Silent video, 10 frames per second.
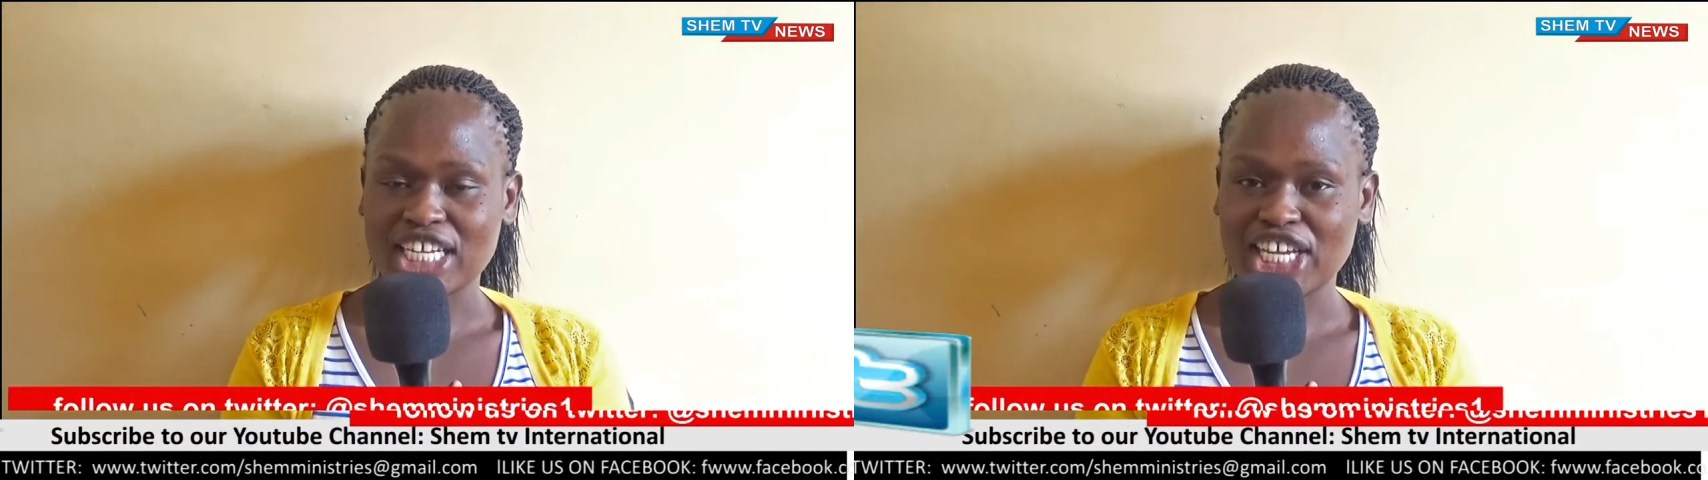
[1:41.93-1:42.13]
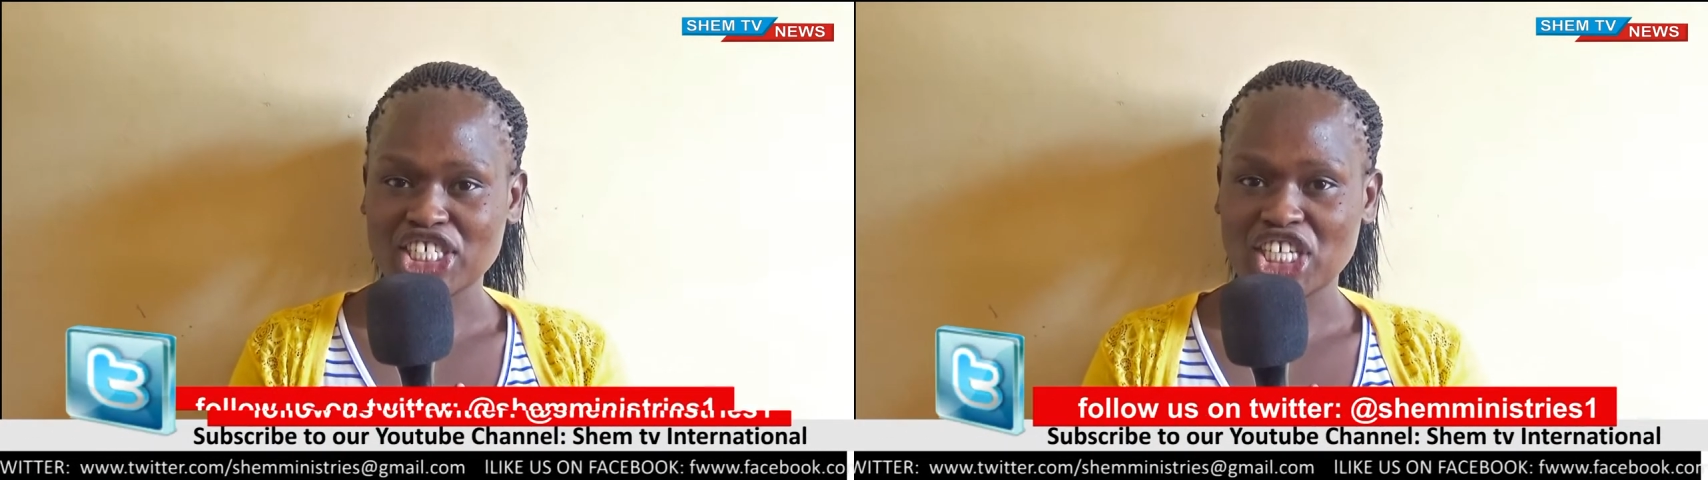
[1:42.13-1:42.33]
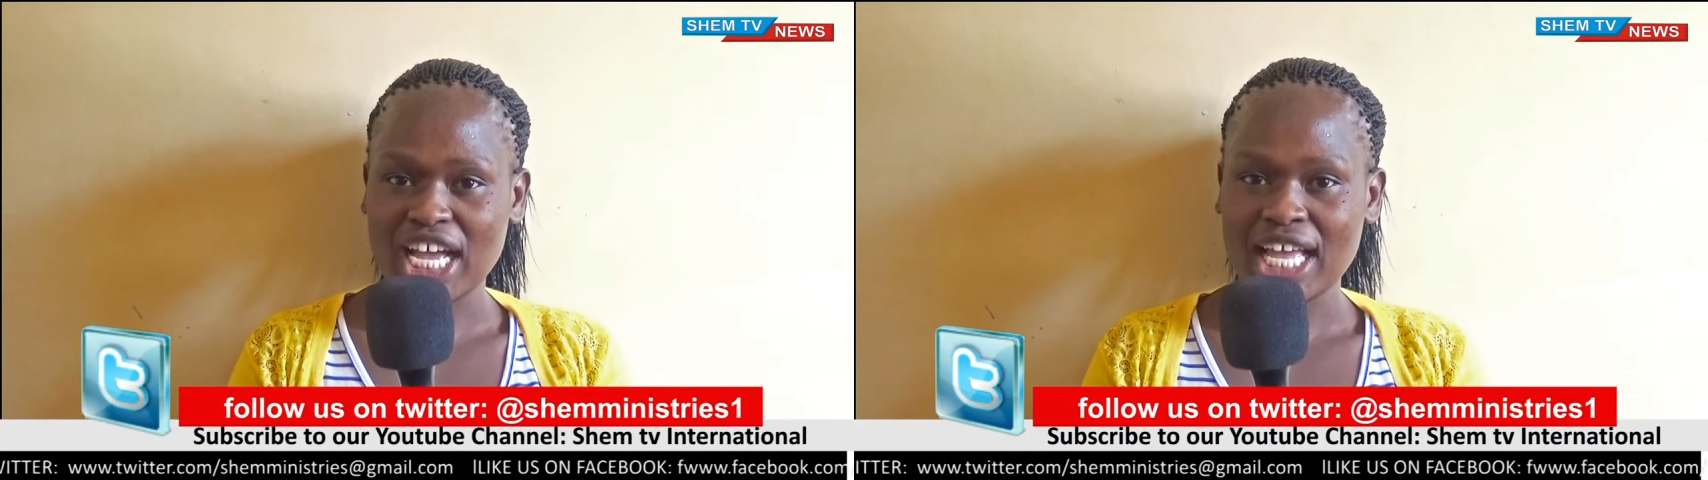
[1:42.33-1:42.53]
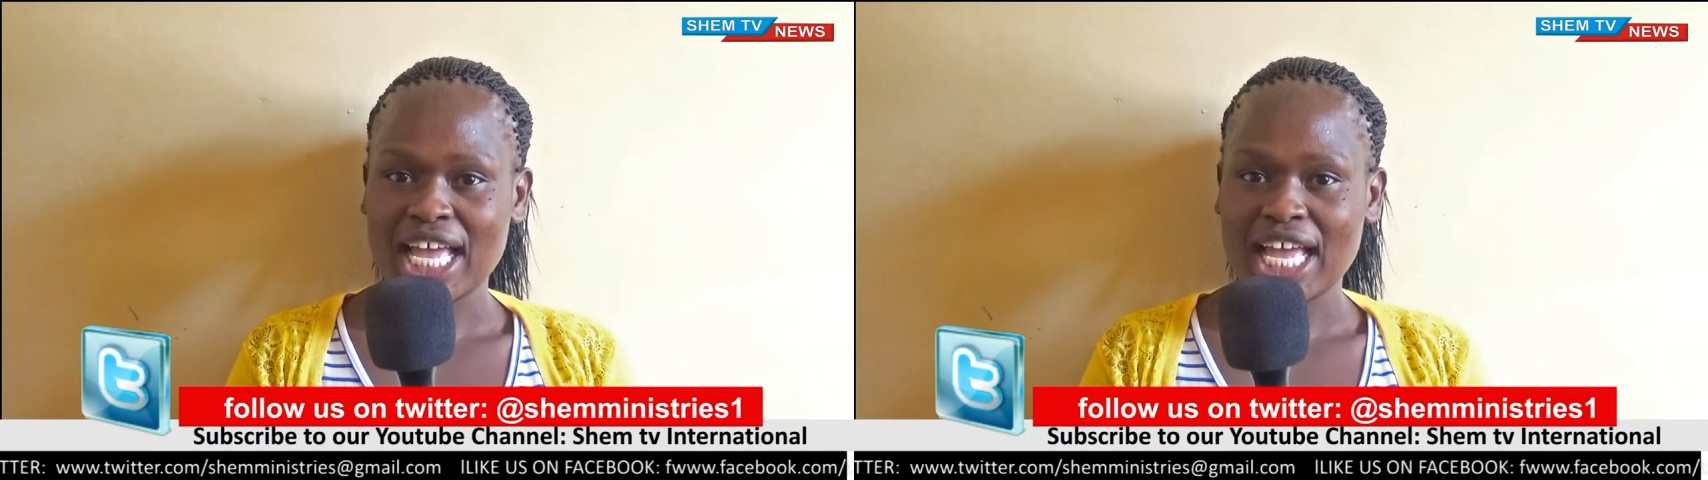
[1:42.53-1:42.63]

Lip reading: Kesha,